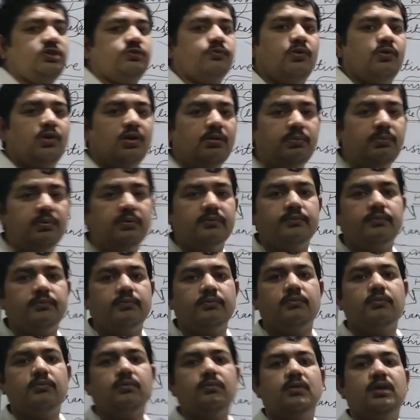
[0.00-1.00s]
which
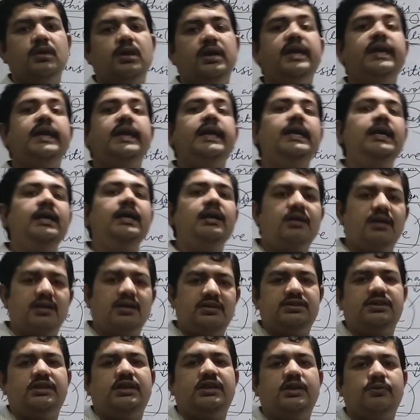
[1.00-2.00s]
verb?
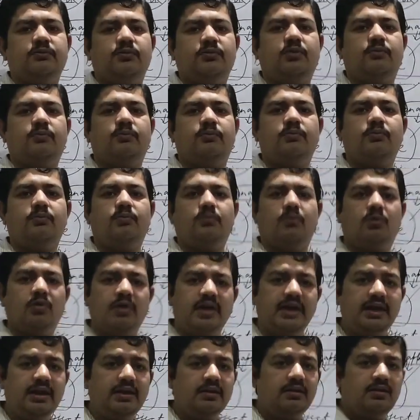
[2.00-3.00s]
Intransitive verb.
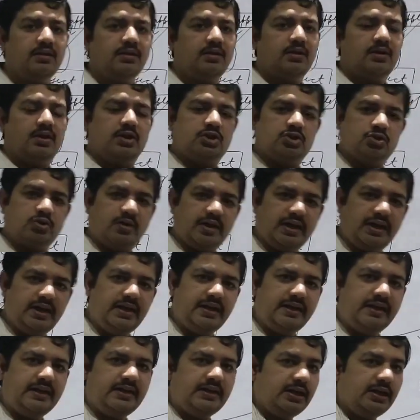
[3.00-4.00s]
Okay, so
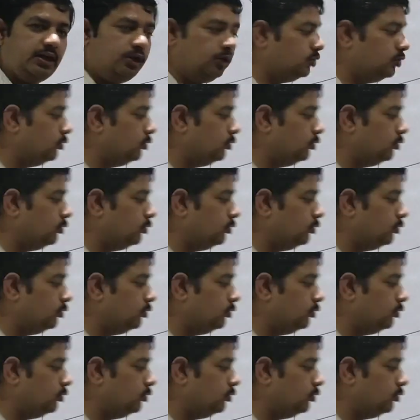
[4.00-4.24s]
again I tell